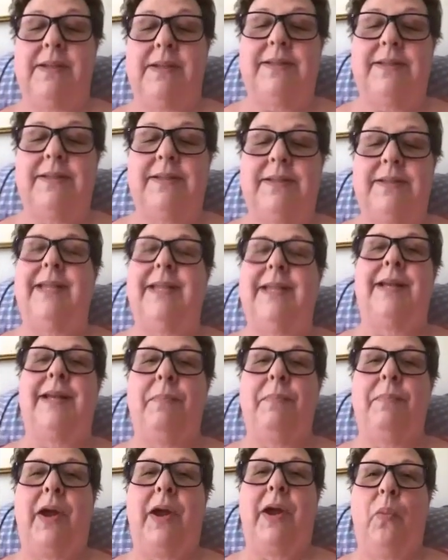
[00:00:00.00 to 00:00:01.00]
is it doesn't
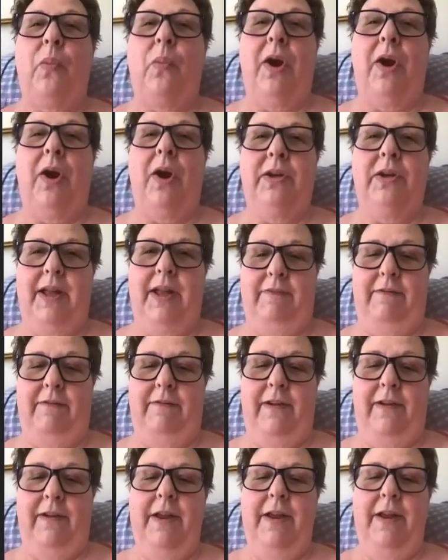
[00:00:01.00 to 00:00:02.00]
matter where you live.
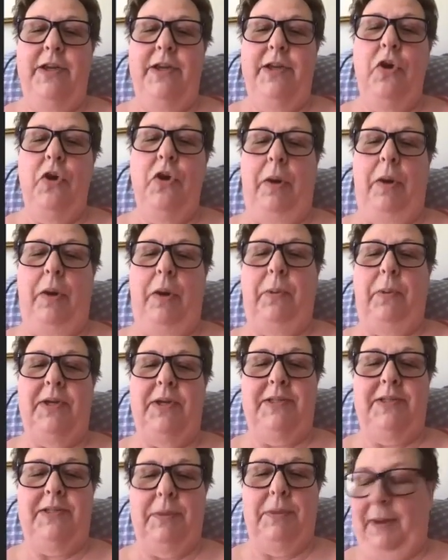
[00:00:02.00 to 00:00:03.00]
You can
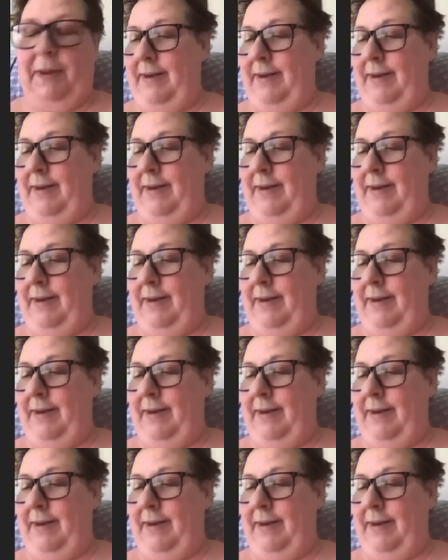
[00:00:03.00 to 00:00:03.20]
participate.